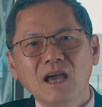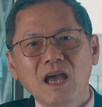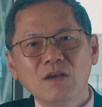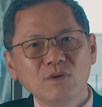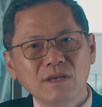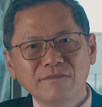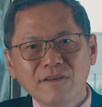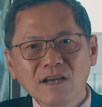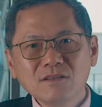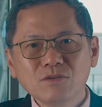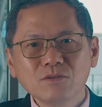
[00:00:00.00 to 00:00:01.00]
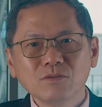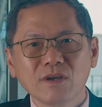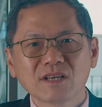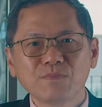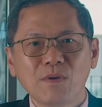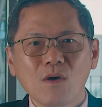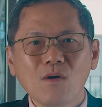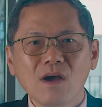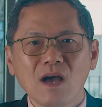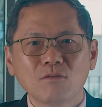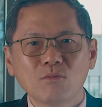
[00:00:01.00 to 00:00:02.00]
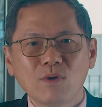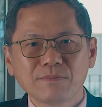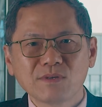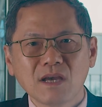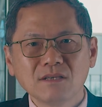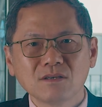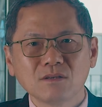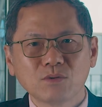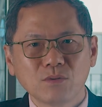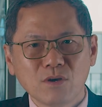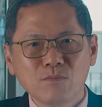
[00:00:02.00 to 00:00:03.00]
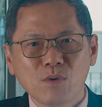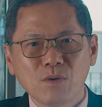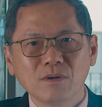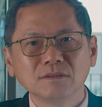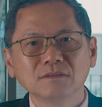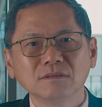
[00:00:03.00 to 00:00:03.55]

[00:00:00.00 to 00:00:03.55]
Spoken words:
and we invite you to explore our website to learn more.